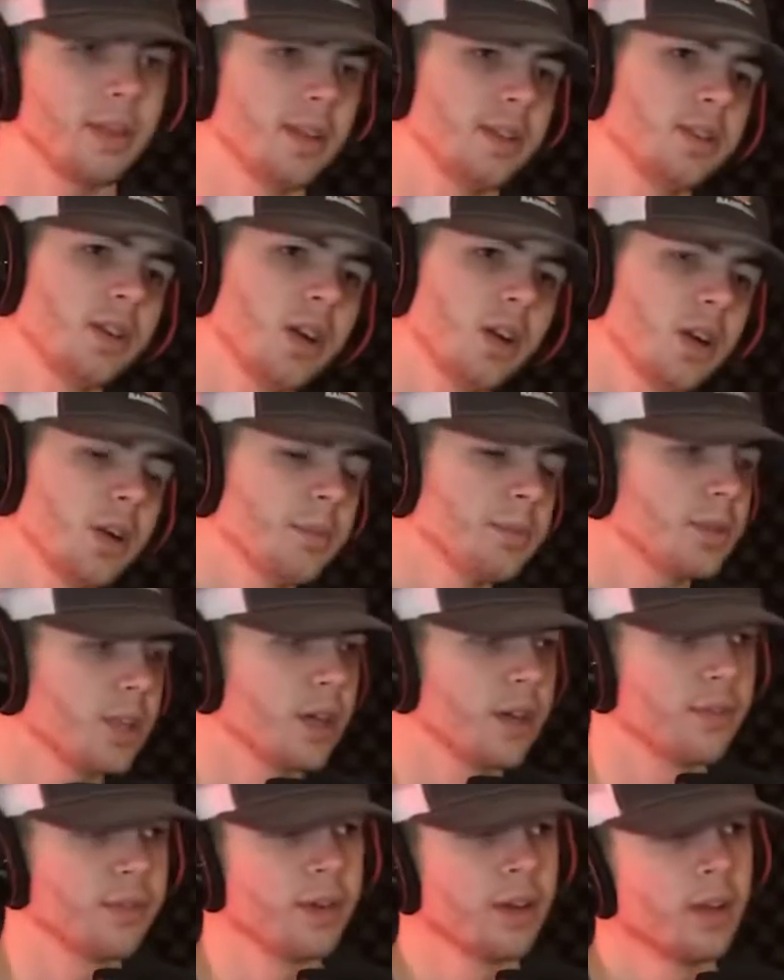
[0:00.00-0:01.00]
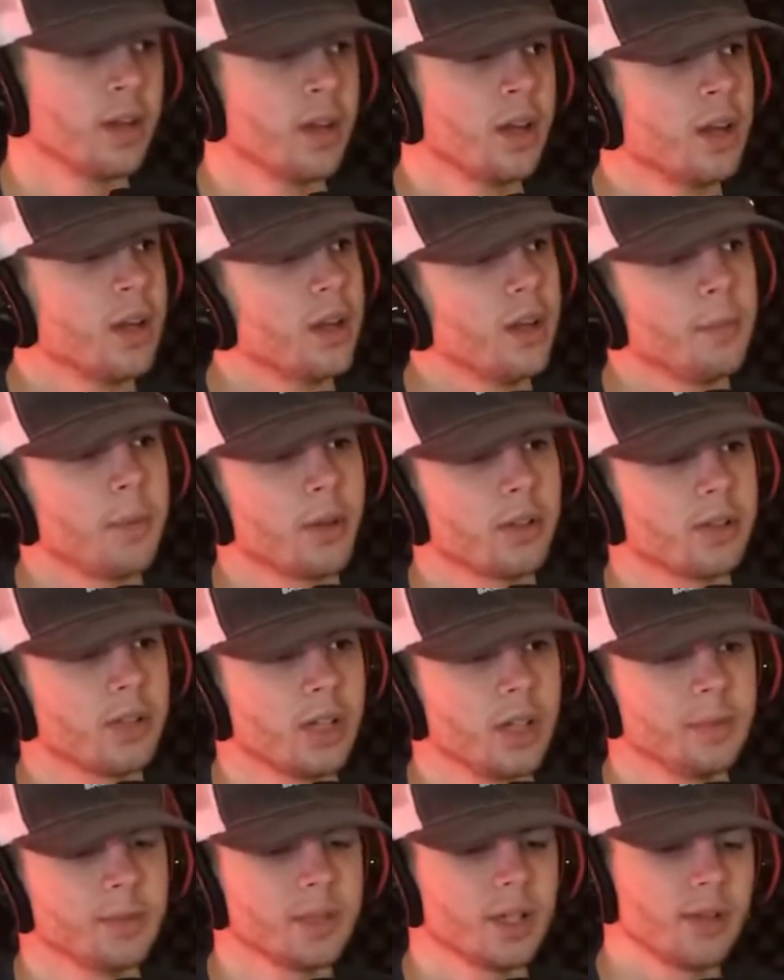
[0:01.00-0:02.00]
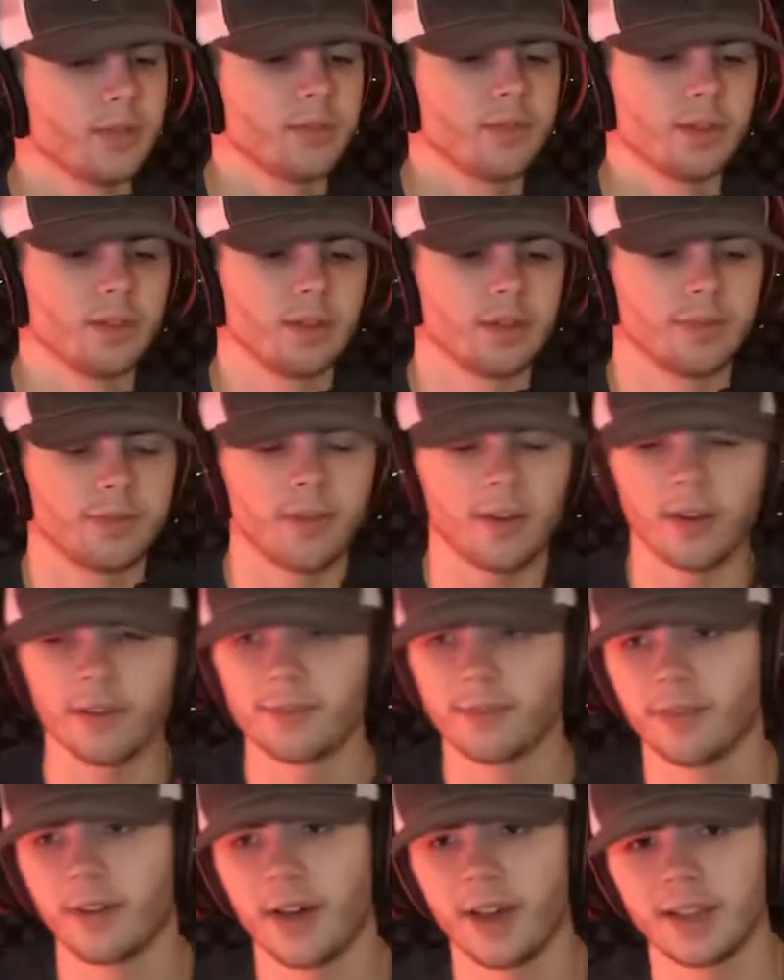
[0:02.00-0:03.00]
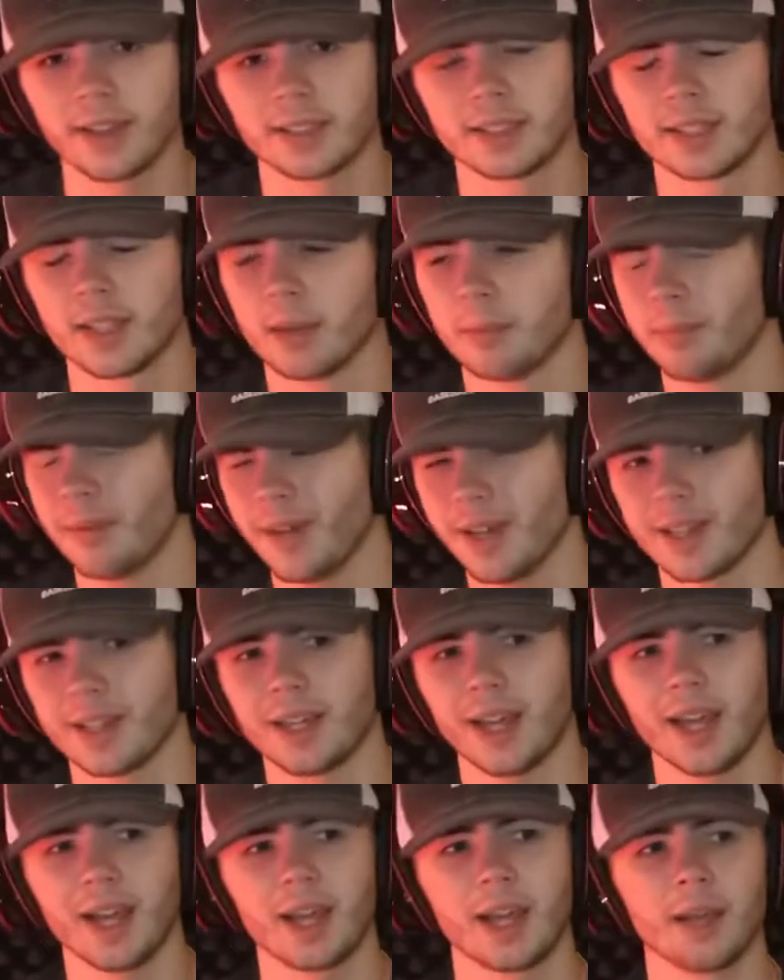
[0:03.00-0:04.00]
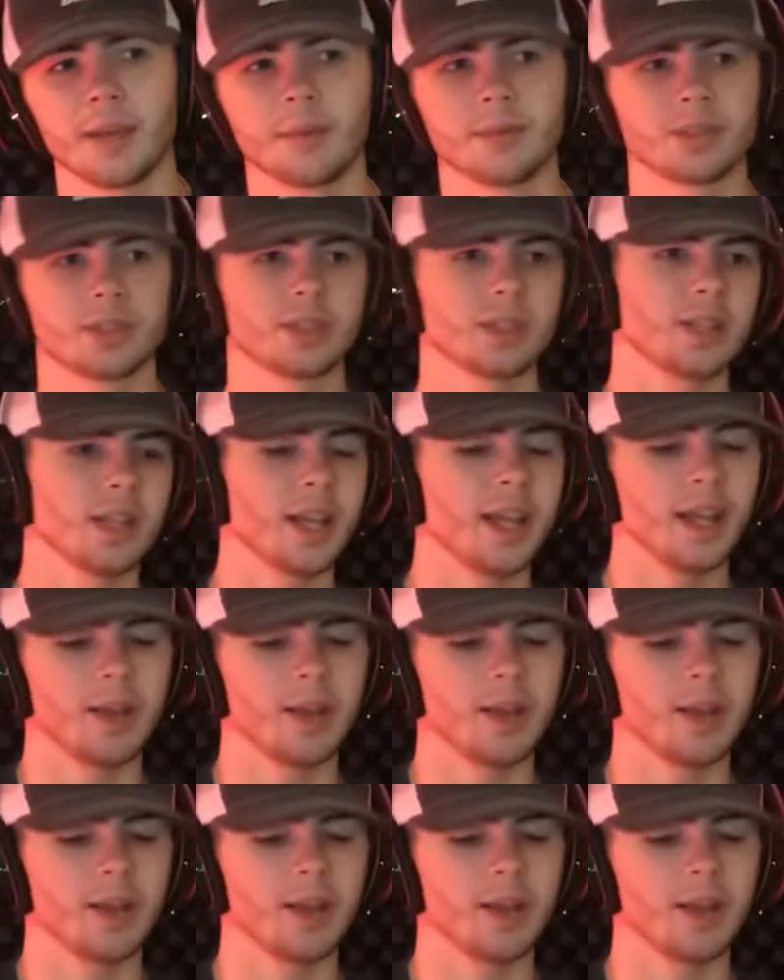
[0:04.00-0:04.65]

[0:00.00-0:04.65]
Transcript: terms of fun fights, big names. There